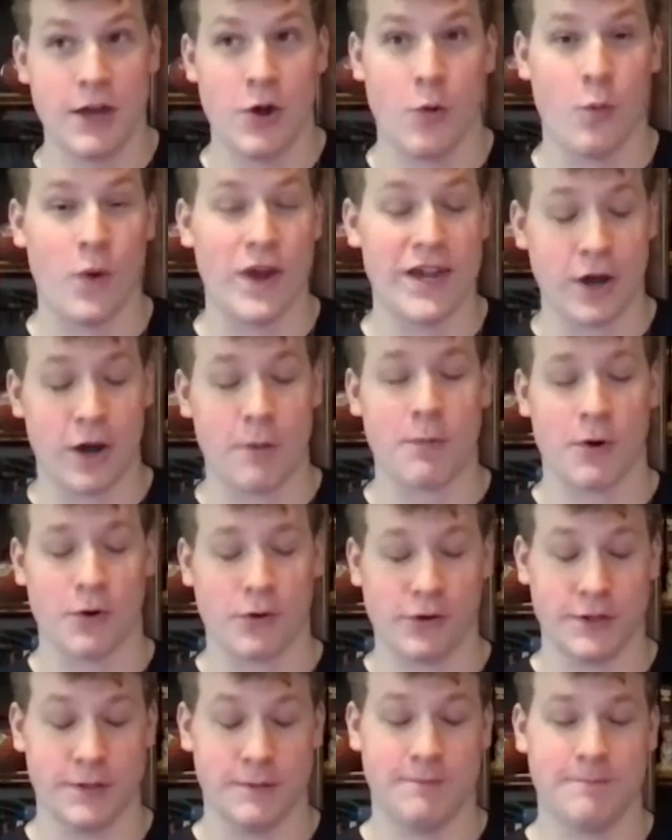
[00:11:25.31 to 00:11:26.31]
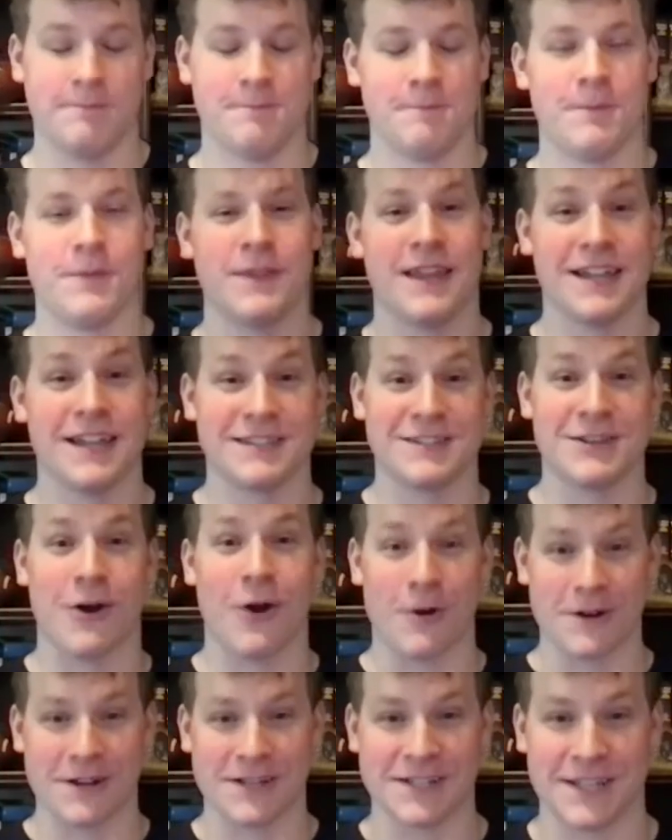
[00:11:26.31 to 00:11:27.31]
Wake up early. That's the
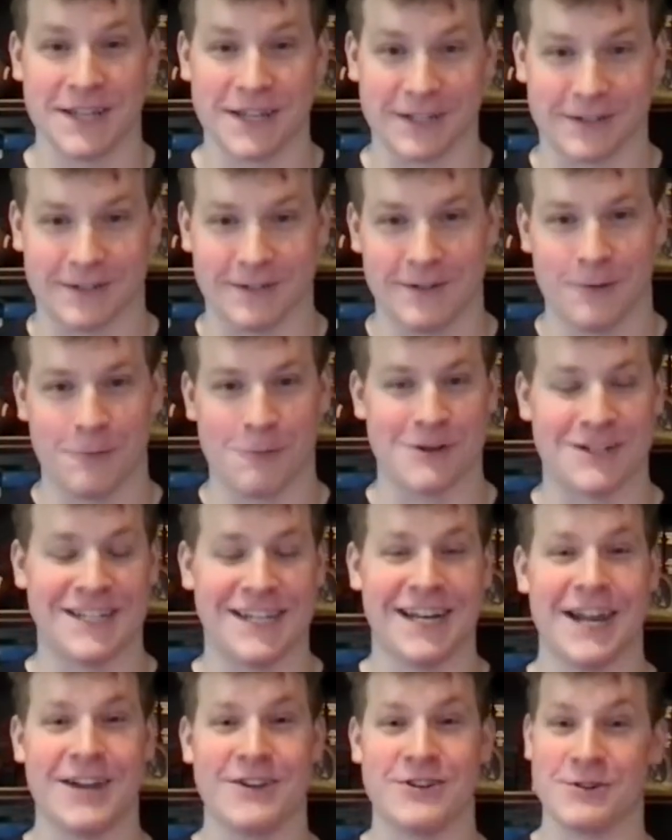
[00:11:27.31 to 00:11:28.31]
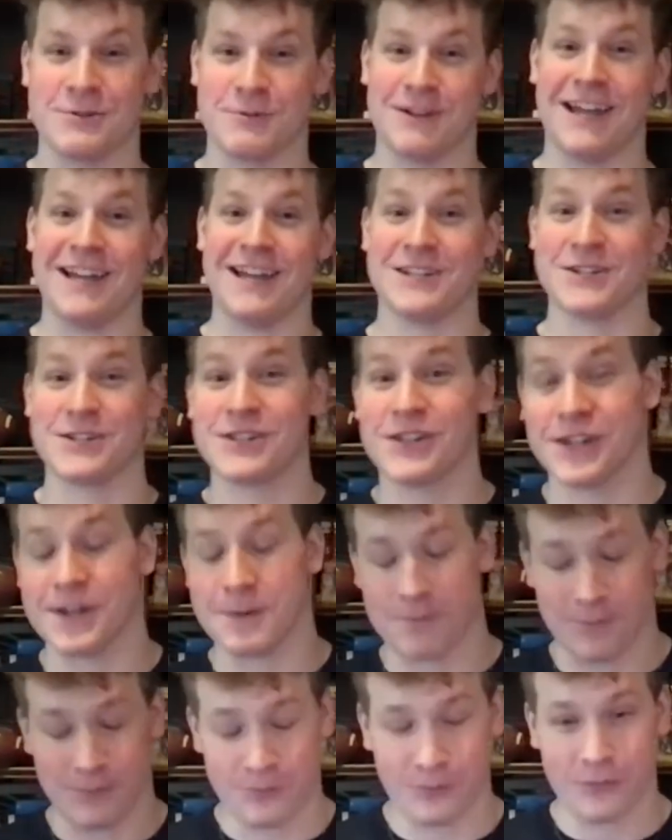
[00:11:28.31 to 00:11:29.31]
hardest thing. We're teenagers. We like to sleep.